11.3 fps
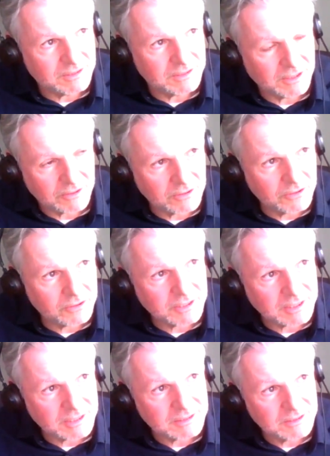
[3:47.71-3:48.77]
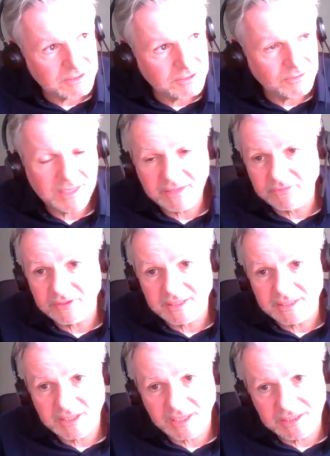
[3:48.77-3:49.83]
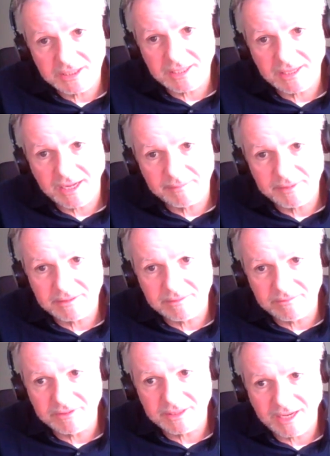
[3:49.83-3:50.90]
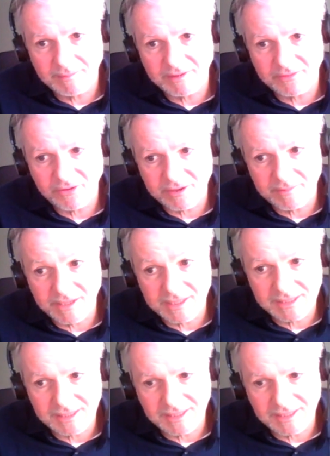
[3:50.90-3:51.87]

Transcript: learning to live in this changing climate with climate variability,